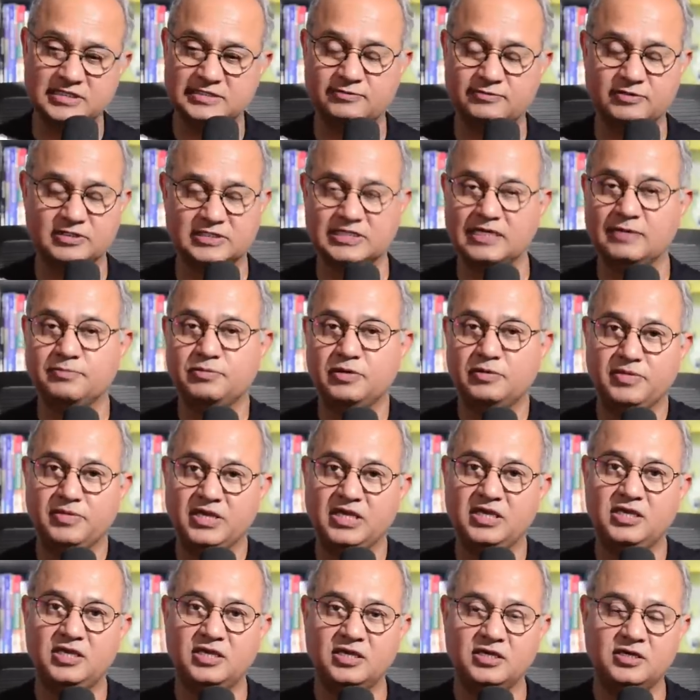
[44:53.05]
For example, me
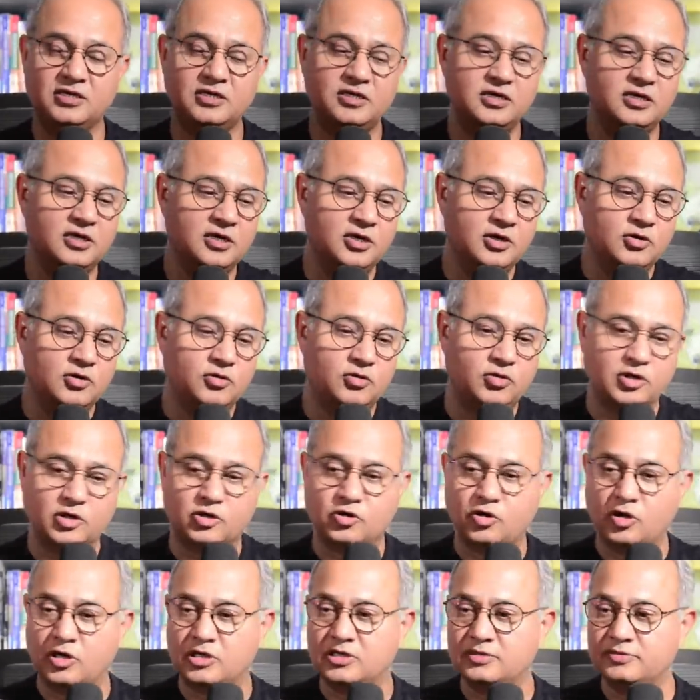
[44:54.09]
here or
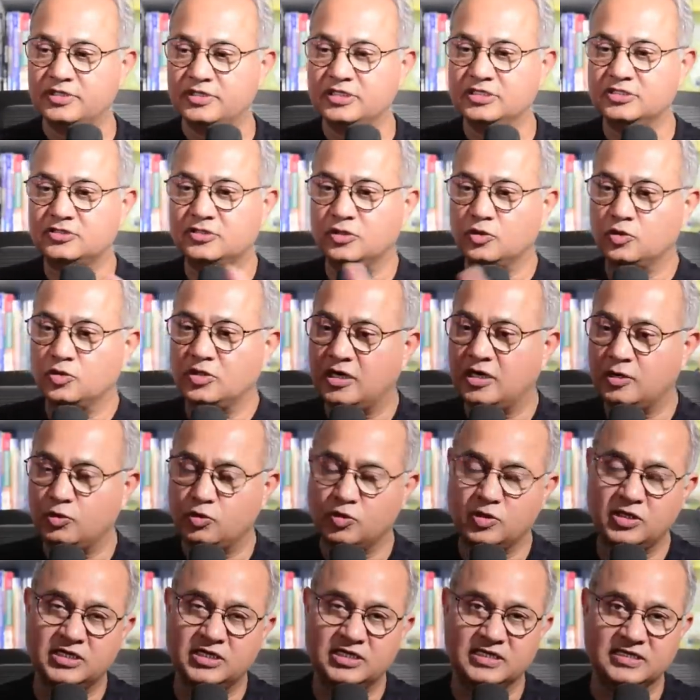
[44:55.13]
economist or our
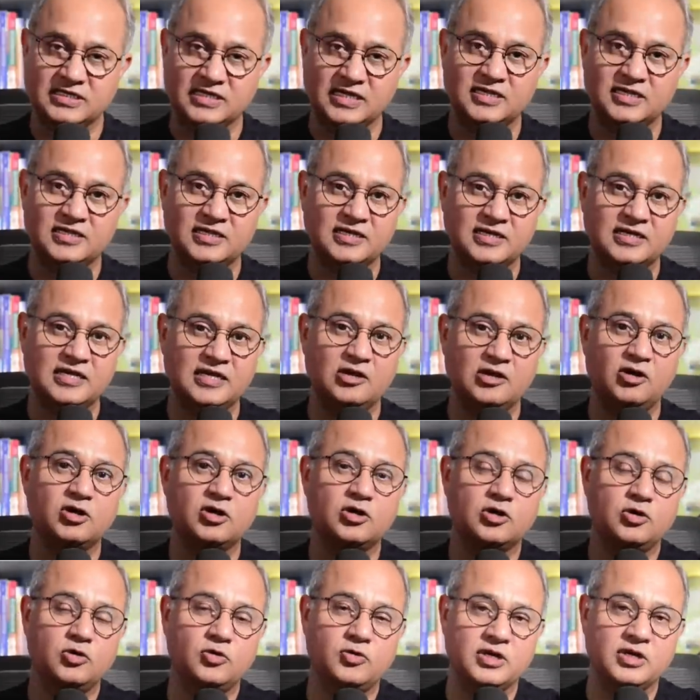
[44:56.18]
world in data cannot
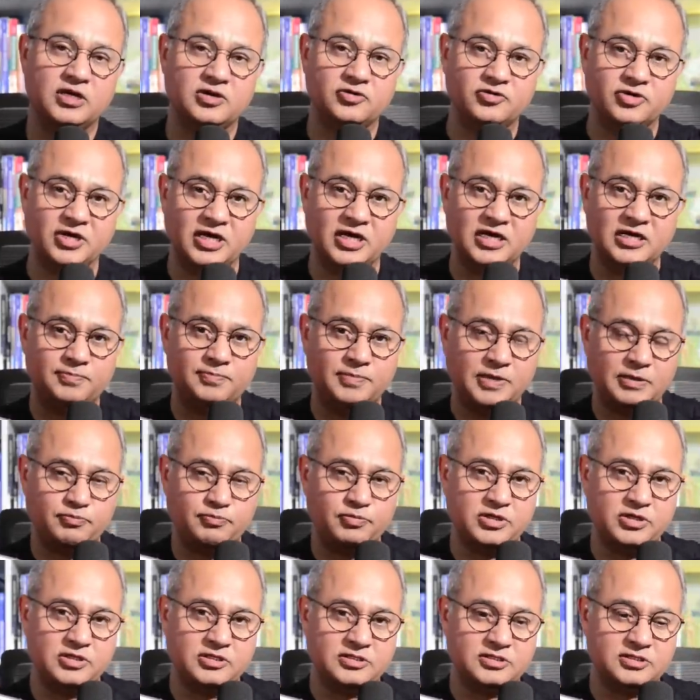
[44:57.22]
go and read
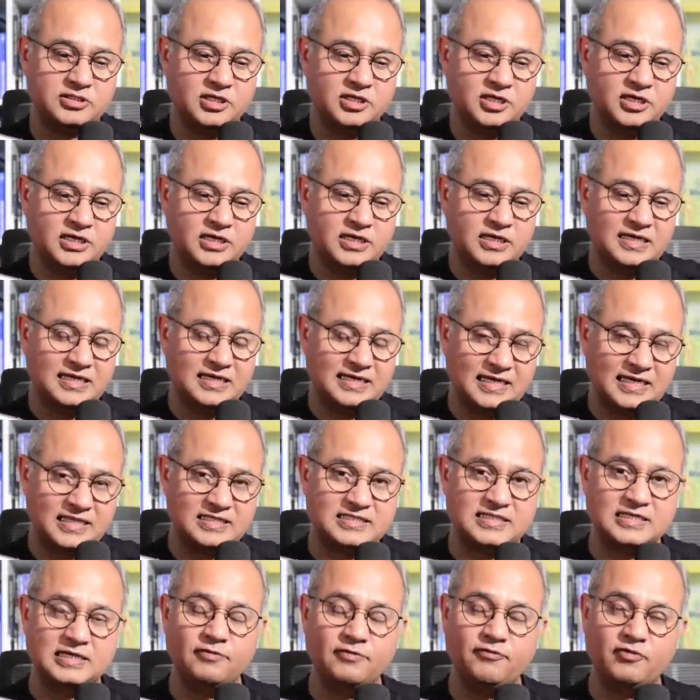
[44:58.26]
people's death
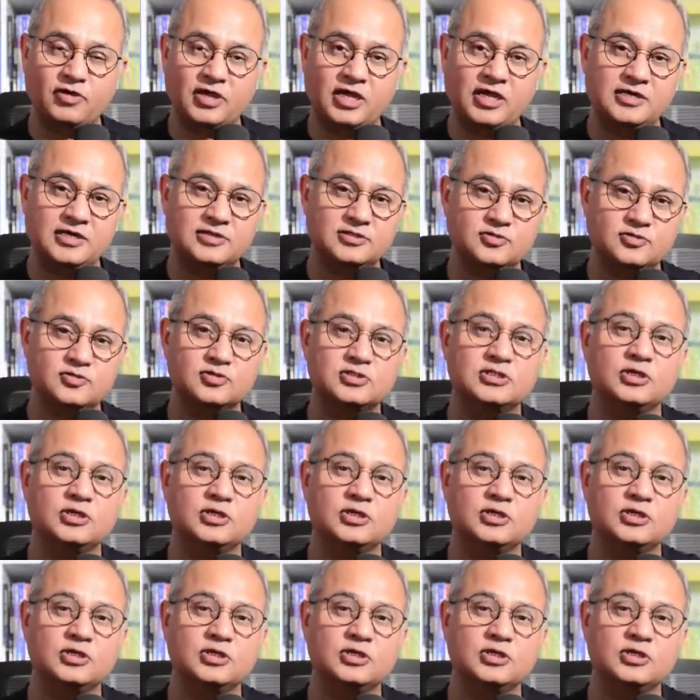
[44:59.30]
certificates to see